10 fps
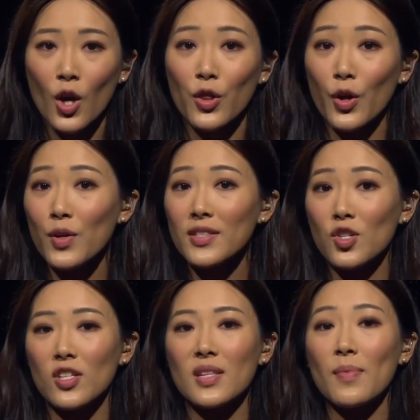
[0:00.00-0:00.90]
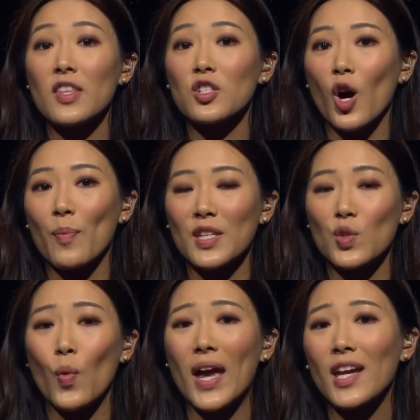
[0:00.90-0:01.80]
Those are just some of the topics
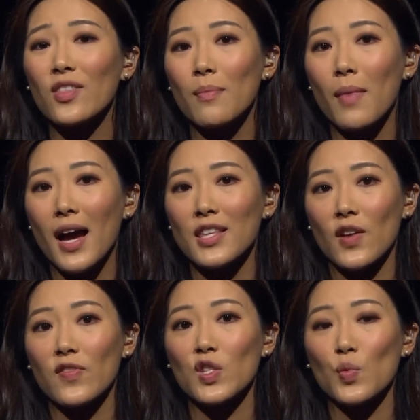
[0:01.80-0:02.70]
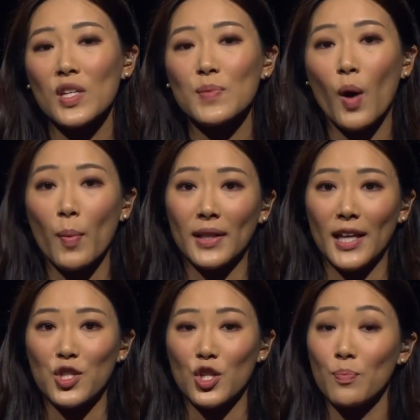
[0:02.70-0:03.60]
weighing on the minds of the Swiss
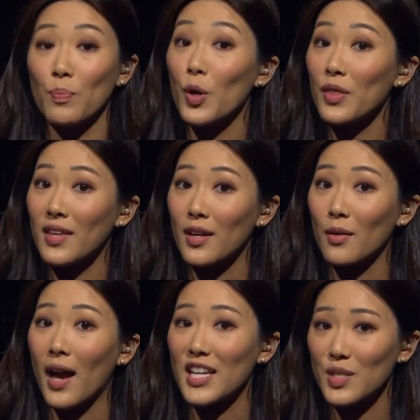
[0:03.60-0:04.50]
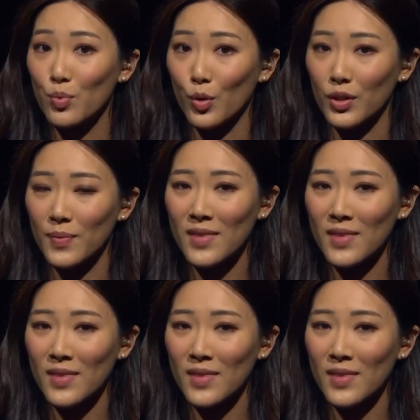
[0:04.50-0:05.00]
population, both here and abroad.